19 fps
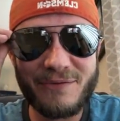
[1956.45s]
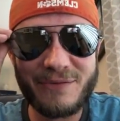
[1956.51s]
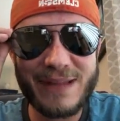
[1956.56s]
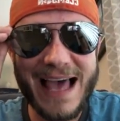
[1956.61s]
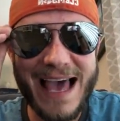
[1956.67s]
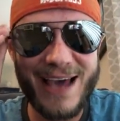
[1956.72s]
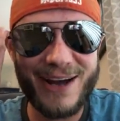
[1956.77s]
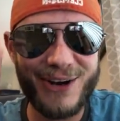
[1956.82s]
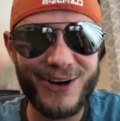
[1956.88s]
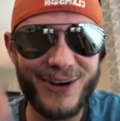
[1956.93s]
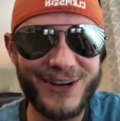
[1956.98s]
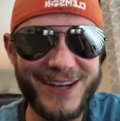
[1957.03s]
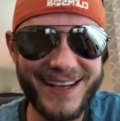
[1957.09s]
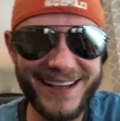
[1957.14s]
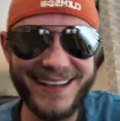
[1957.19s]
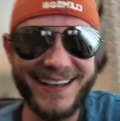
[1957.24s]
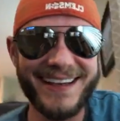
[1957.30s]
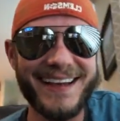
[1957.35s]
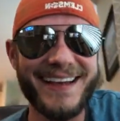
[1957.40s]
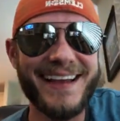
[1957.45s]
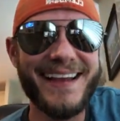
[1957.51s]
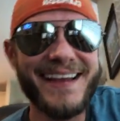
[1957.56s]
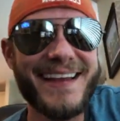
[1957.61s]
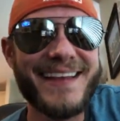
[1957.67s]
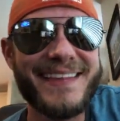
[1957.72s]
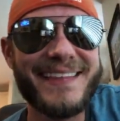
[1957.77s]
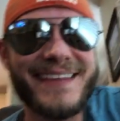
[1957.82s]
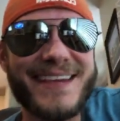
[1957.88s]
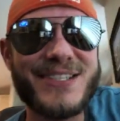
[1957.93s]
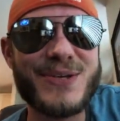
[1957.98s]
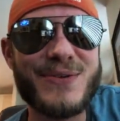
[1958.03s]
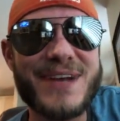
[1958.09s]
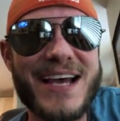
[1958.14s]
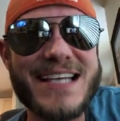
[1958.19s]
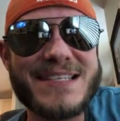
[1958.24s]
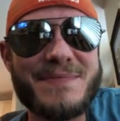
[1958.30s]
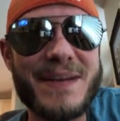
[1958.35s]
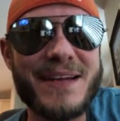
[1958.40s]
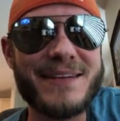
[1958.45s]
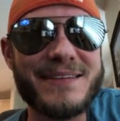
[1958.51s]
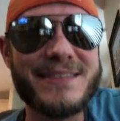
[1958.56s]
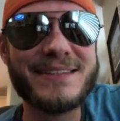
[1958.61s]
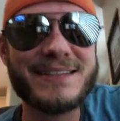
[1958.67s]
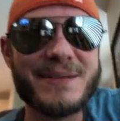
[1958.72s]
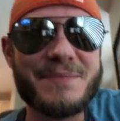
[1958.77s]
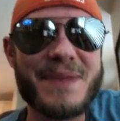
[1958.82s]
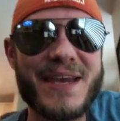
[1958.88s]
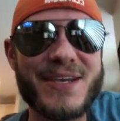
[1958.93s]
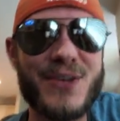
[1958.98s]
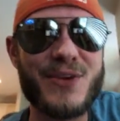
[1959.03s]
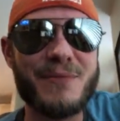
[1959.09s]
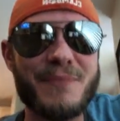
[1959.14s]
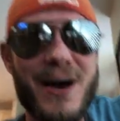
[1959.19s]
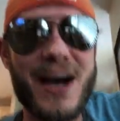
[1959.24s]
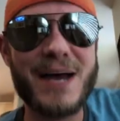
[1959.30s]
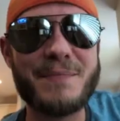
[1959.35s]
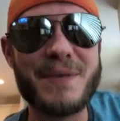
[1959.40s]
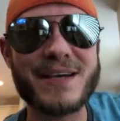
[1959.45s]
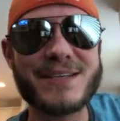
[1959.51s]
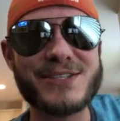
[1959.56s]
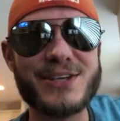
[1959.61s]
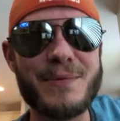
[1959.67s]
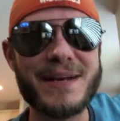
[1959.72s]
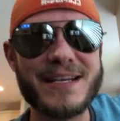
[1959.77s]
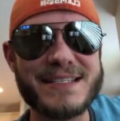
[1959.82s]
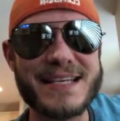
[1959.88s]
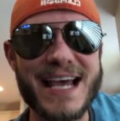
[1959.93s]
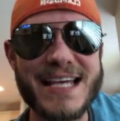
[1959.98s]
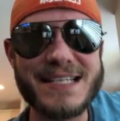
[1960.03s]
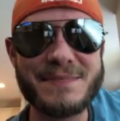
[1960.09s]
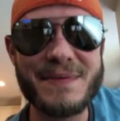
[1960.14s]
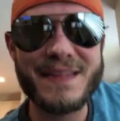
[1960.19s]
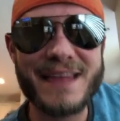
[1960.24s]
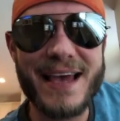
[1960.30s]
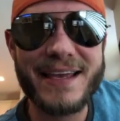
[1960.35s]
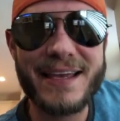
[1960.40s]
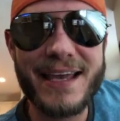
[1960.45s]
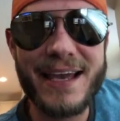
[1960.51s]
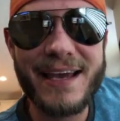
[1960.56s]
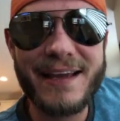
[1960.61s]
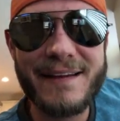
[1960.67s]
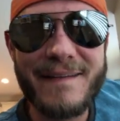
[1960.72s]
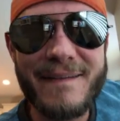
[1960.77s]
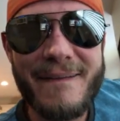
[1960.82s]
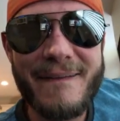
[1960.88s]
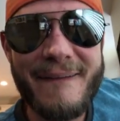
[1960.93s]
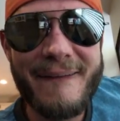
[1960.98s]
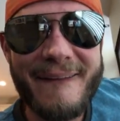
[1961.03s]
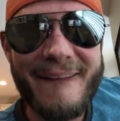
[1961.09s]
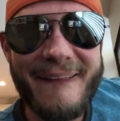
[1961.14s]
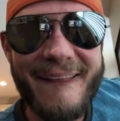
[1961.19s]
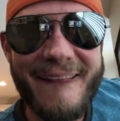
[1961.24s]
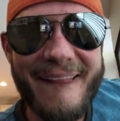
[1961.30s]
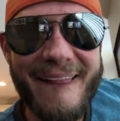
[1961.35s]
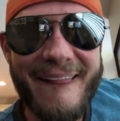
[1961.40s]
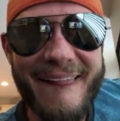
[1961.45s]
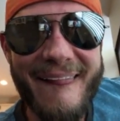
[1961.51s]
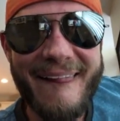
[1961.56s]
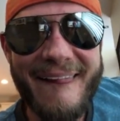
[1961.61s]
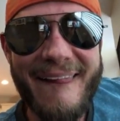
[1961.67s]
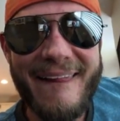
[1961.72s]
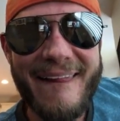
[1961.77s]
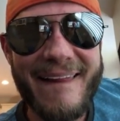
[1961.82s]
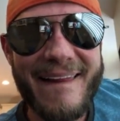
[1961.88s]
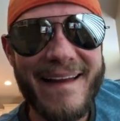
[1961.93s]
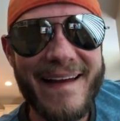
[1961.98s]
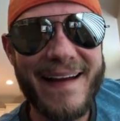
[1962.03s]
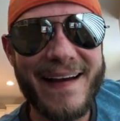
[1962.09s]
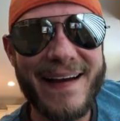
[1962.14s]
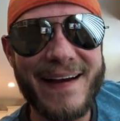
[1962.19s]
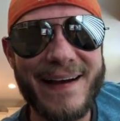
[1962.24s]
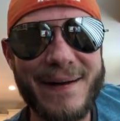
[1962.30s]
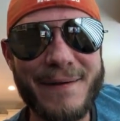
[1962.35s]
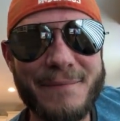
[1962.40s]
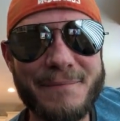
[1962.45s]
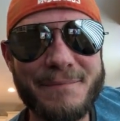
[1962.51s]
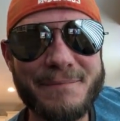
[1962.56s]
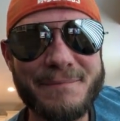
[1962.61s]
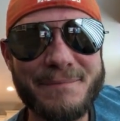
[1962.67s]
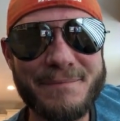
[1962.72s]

flattered that you would ask me to make you a mod, because nobody's asked me that yet. I